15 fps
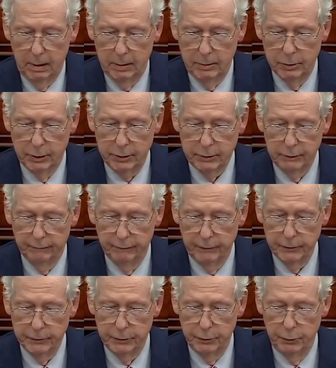In just the
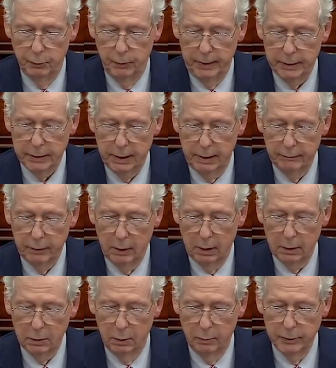first 2 weeks after
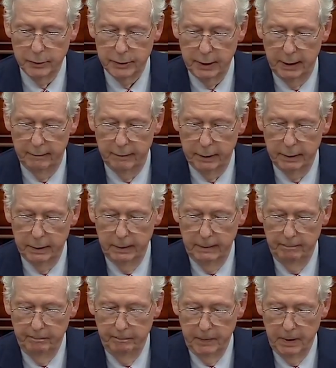October 7th,
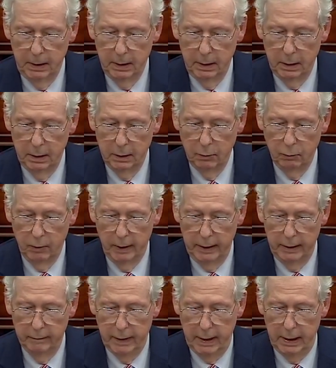the rate
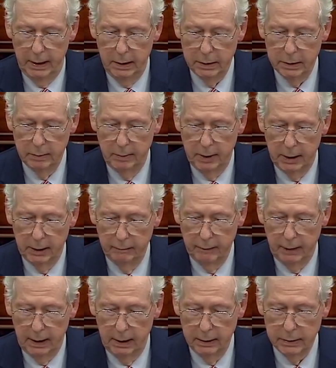of anti-Semitic
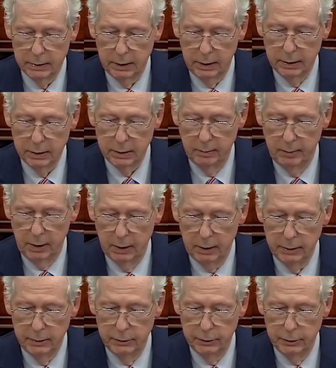violence against
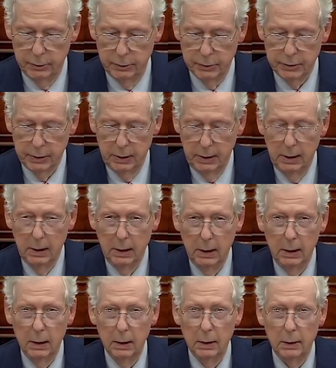American Jews
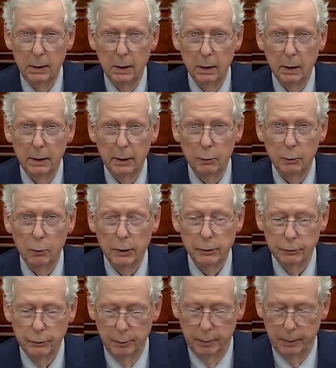nearly
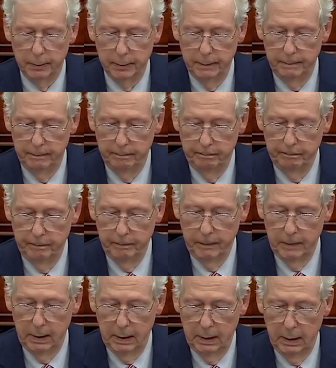quadrupled.
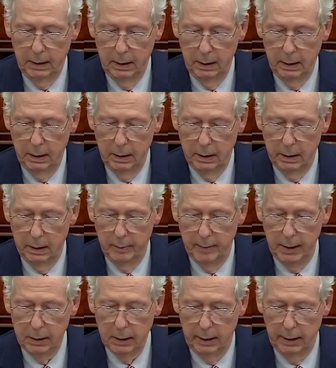The
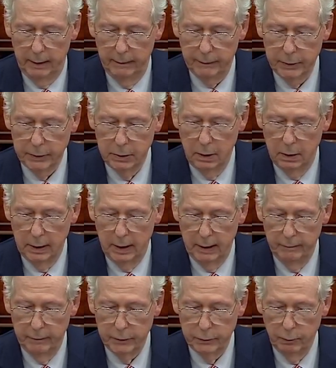American left has gone out
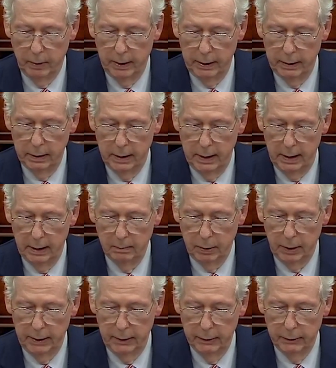of its way to
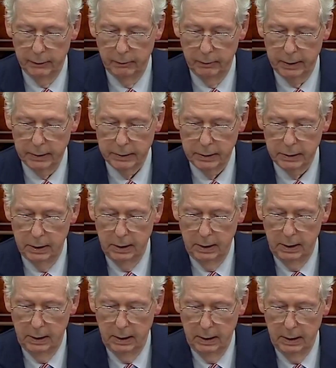downplay the threats
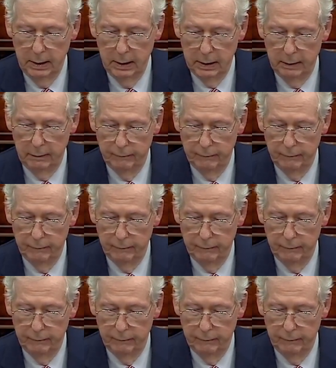they